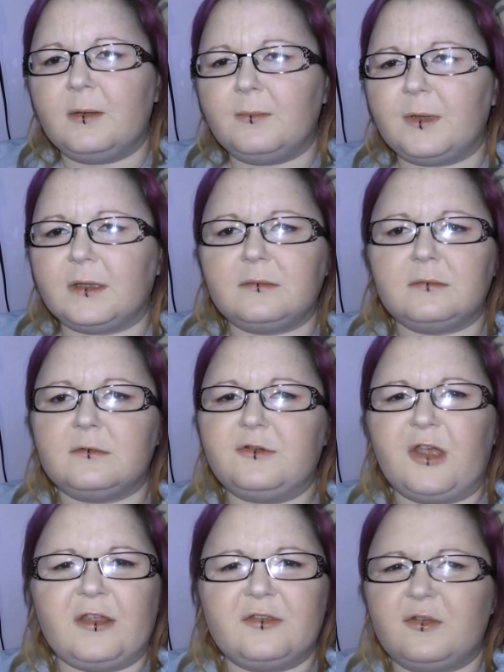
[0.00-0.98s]
my
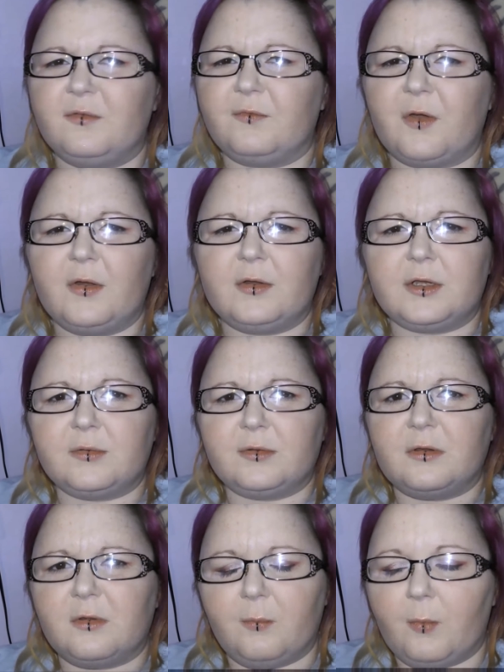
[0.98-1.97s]
chest and throat are
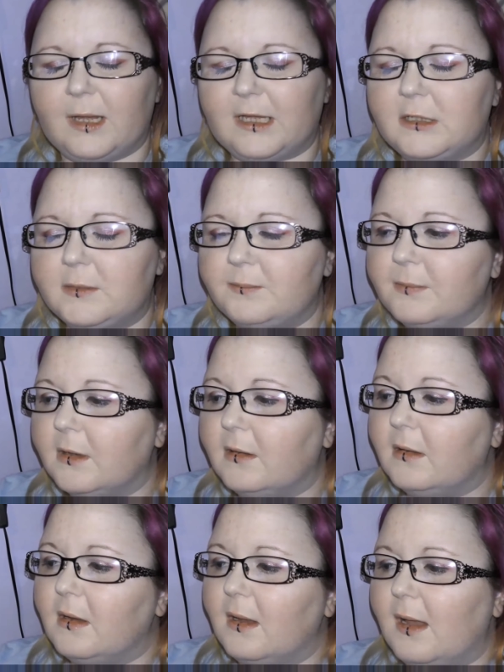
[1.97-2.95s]
doing something weird
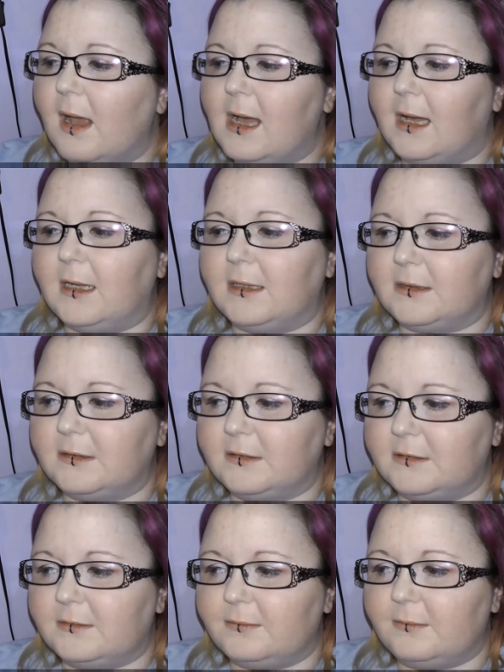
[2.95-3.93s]

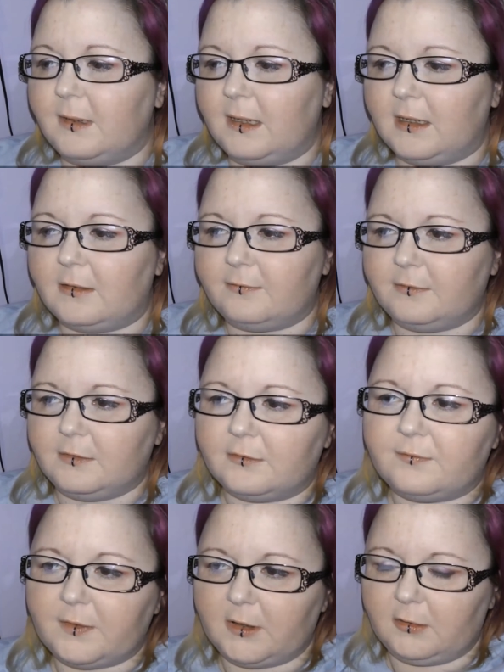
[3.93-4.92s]
and we have
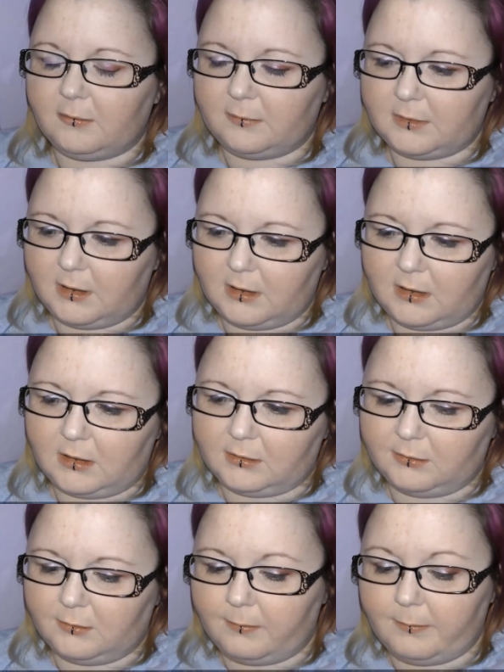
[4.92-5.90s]
just filmed
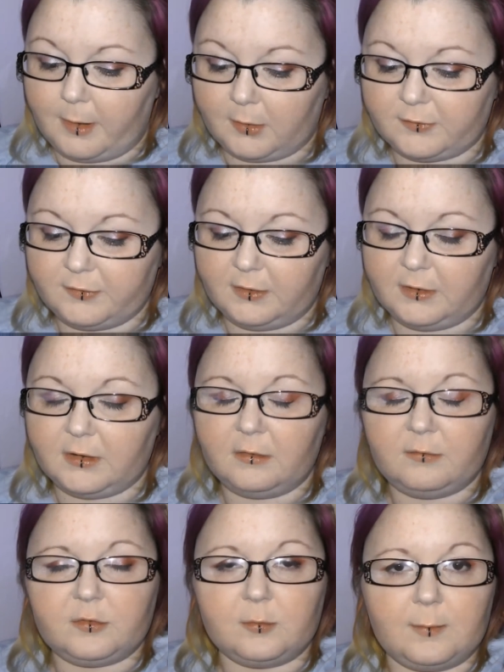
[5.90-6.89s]
an unboxing
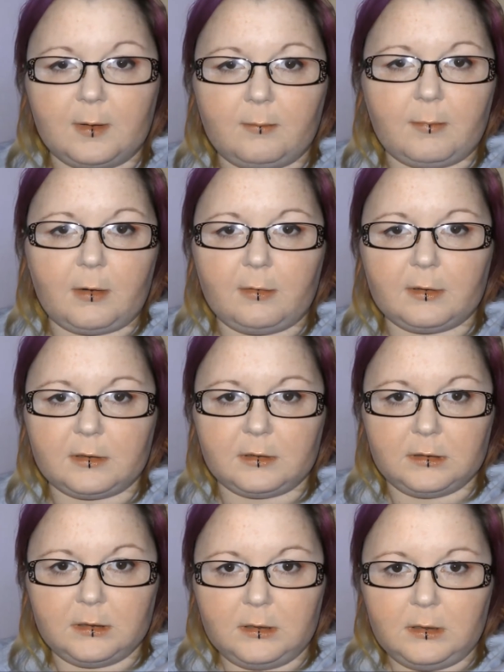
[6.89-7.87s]
of some
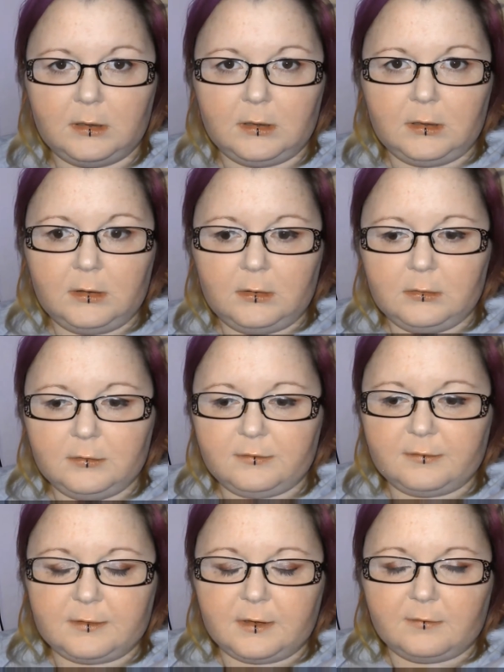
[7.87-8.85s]
American
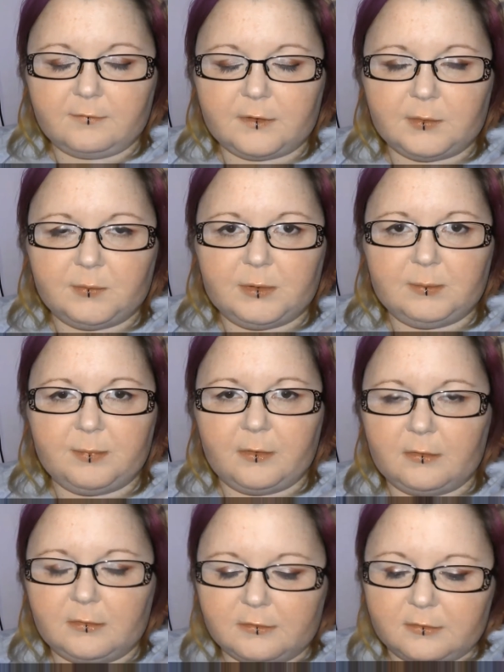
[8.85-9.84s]
stuff that we
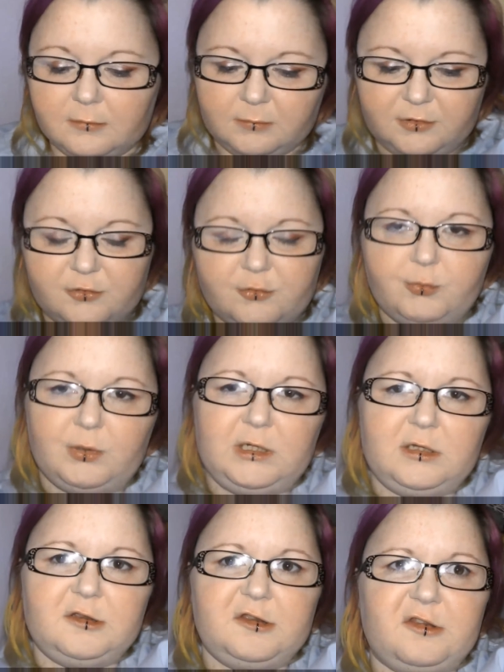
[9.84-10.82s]
bought some
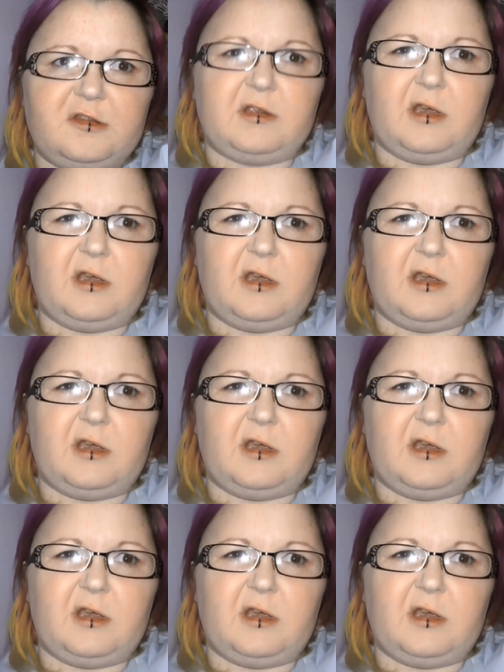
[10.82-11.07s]
sweets